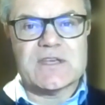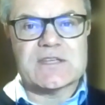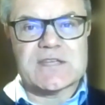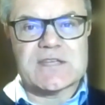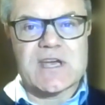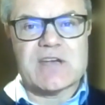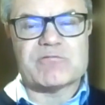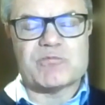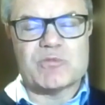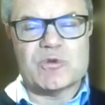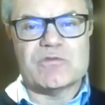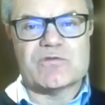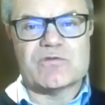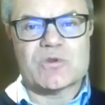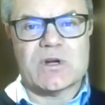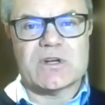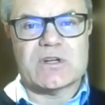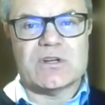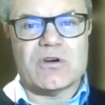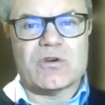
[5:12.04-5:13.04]
things have
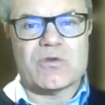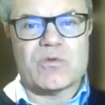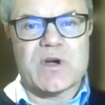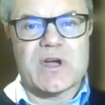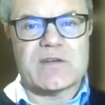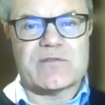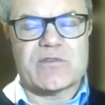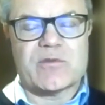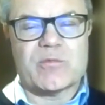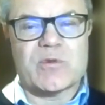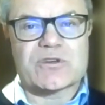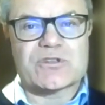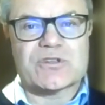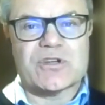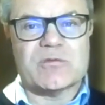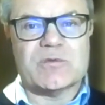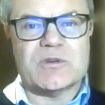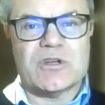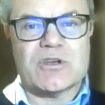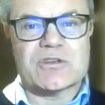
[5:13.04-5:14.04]
moved quite a long way from
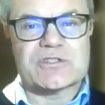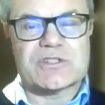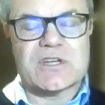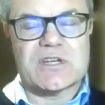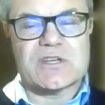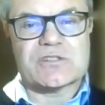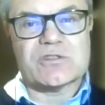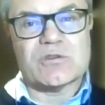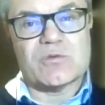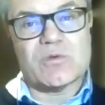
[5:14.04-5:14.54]
October last year.